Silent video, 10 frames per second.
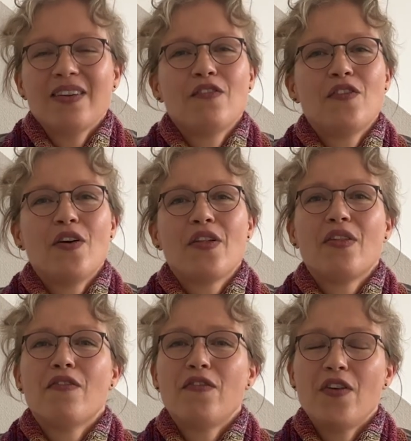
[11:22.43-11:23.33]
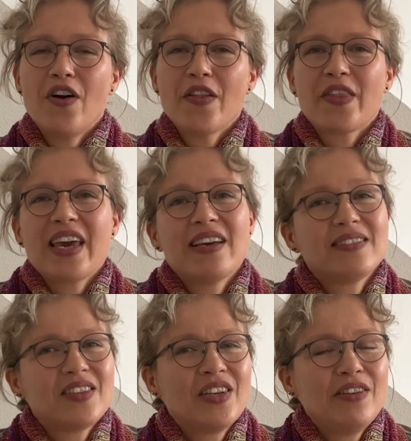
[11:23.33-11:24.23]
for the 4th cast
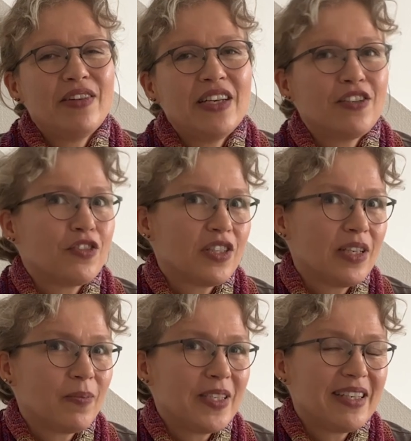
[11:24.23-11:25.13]
on event of Strickmich